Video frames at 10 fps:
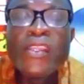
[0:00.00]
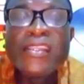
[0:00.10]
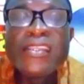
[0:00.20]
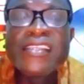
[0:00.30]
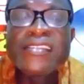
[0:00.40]

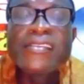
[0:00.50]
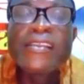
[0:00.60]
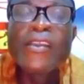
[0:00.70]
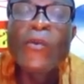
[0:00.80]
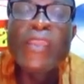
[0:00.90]
doing this,
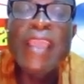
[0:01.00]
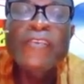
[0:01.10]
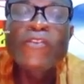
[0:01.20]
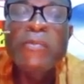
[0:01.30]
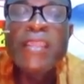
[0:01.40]
we
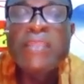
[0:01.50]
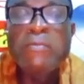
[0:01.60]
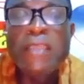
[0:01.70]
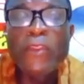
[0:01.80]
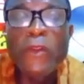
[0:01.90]
have so many
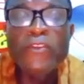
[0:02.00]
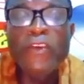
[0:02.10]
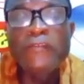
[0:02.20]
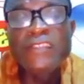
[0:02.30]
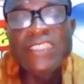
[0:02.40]
methods
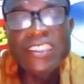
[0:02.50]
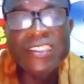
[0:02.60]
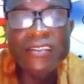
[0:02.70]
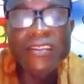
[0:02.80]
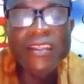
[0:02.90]
of teaching